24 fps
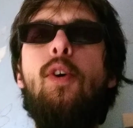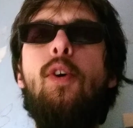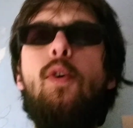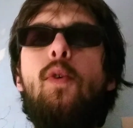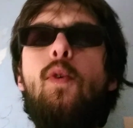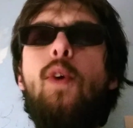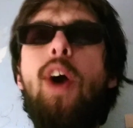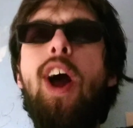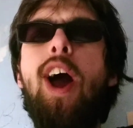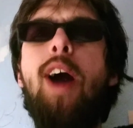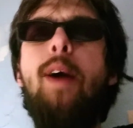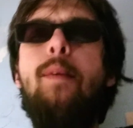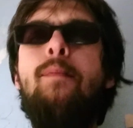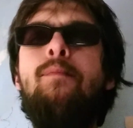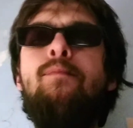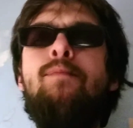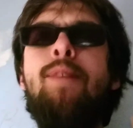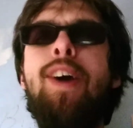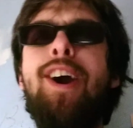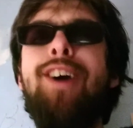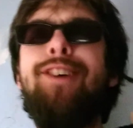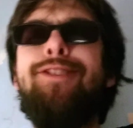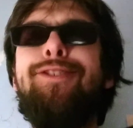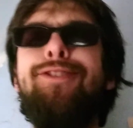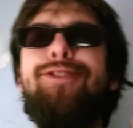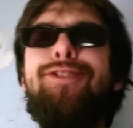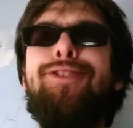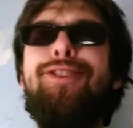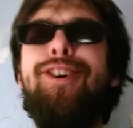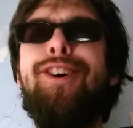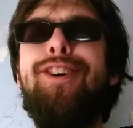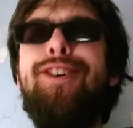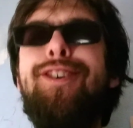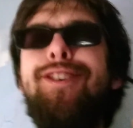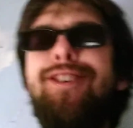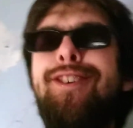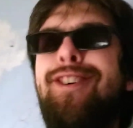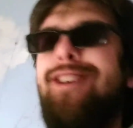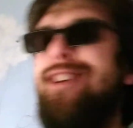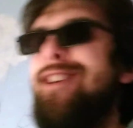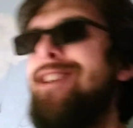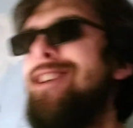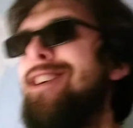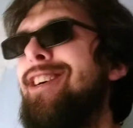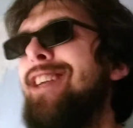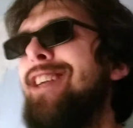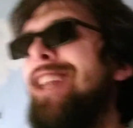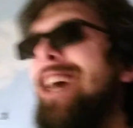Wear my
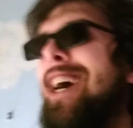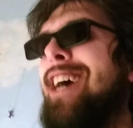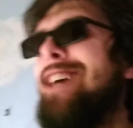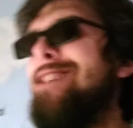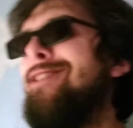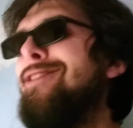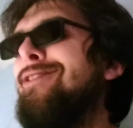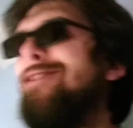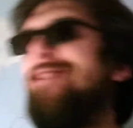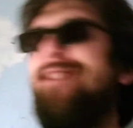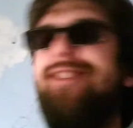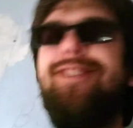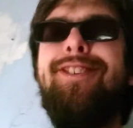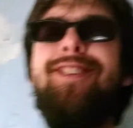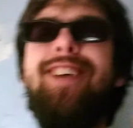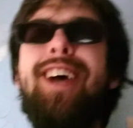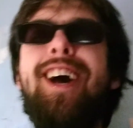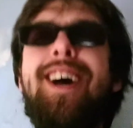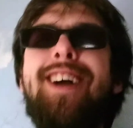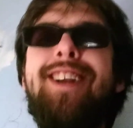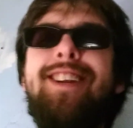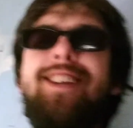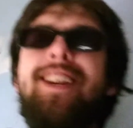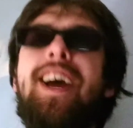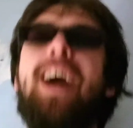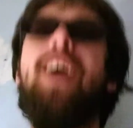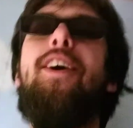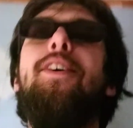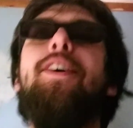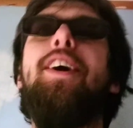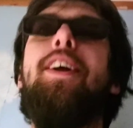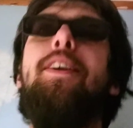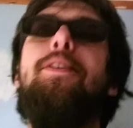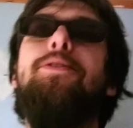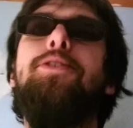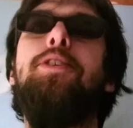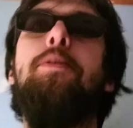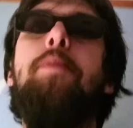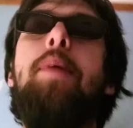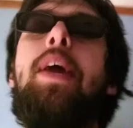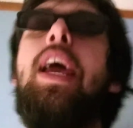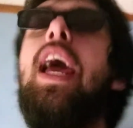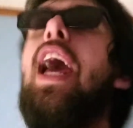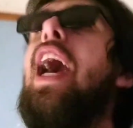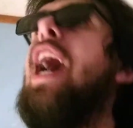sunglasses and... Okay, don't sue me.